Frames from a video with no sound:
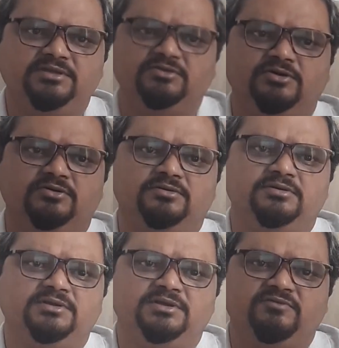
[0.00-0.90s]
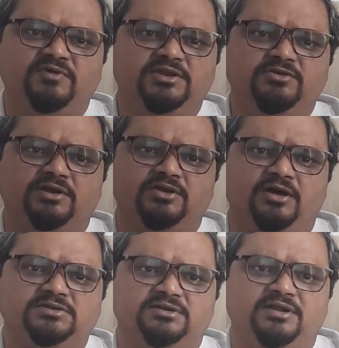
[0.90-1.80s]
You know, when you are
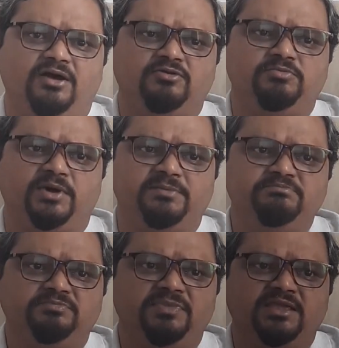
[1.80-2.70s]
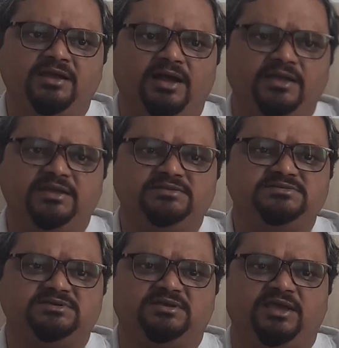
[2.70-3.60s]
not around, Mum, I
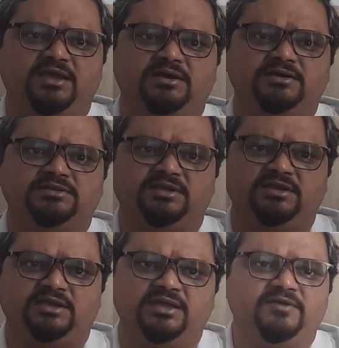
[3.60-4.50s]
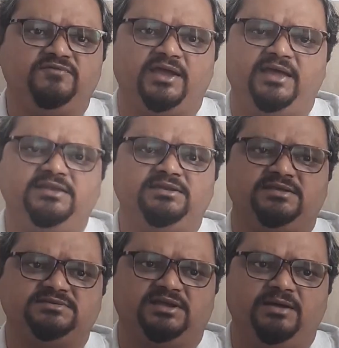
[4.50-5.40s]
get scared thinking if the
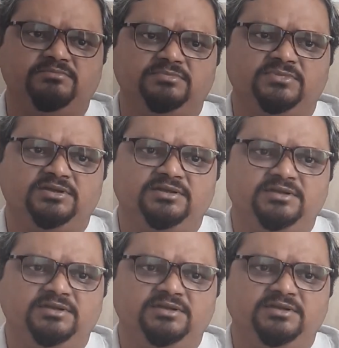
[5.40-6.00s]
end has come.